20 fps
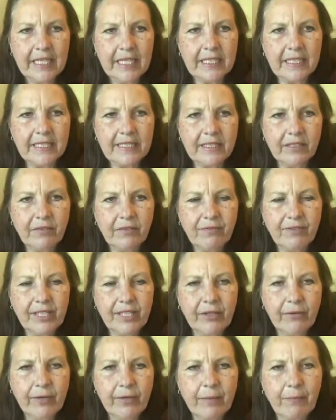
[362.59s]
This little
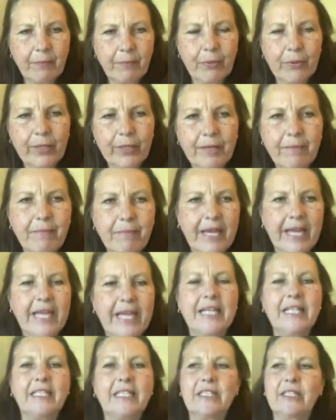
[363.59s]
video, I
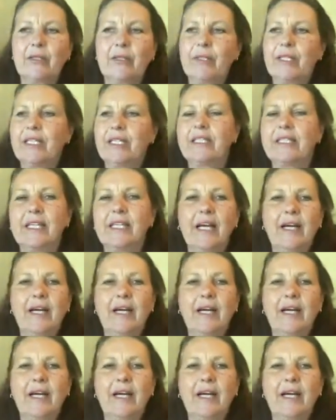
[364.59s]
pre-made it so that